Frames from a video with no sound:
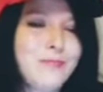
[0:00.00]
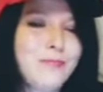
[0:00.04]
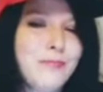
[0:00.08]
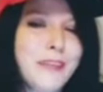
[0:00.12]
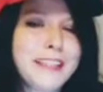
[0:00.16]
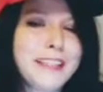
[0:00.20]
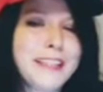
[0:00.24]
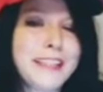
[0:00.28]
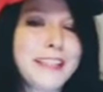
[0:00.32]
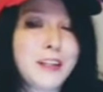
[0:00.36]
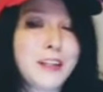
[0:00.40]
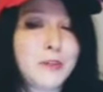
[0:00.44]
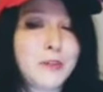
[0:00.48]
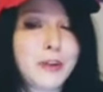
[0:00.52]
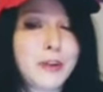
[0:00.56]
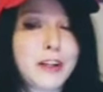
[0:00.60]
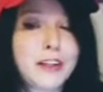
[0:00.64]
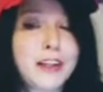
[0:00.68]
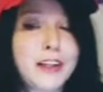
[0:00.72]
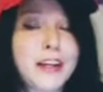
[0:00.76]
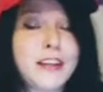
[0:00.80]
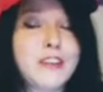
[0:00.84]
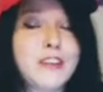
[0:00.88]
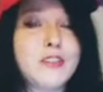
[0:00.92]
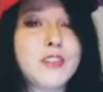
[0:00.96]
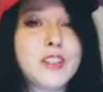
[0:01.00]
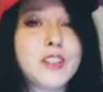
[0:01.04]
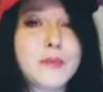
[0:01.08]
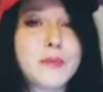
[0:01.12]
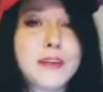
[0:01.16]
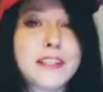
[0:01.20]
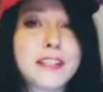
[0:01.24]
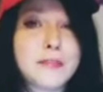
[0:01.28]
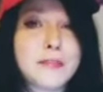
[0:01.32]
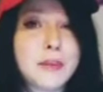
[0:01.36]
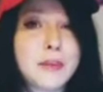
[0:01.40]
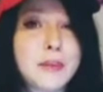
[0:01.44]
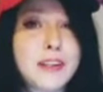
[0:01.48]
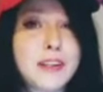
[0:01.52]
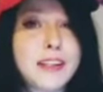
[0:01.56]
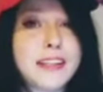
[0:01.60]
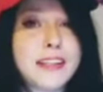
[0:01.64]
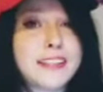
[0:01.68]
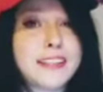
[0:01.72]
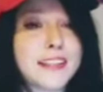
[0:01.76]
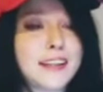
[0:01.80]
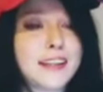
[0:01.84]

because they didn't want a lot of the responsibilities